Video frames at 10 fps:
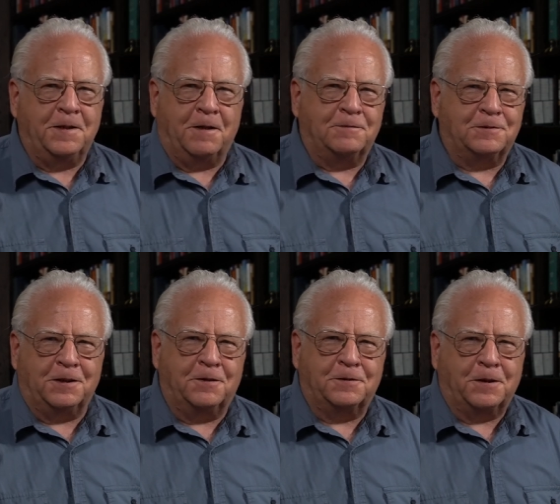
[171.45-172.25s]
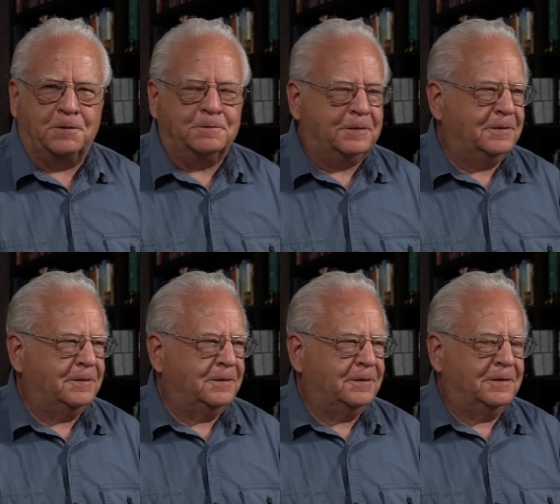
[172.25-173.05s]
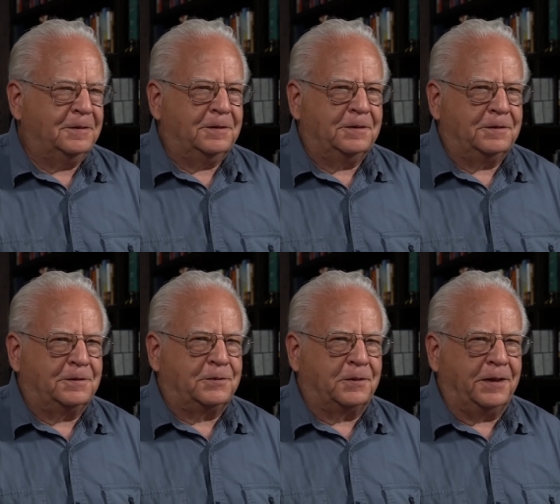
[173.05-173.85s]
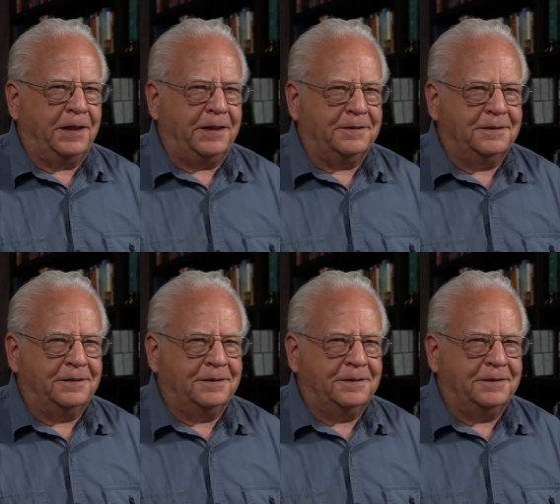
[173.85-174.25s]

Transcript: Now it's down to three.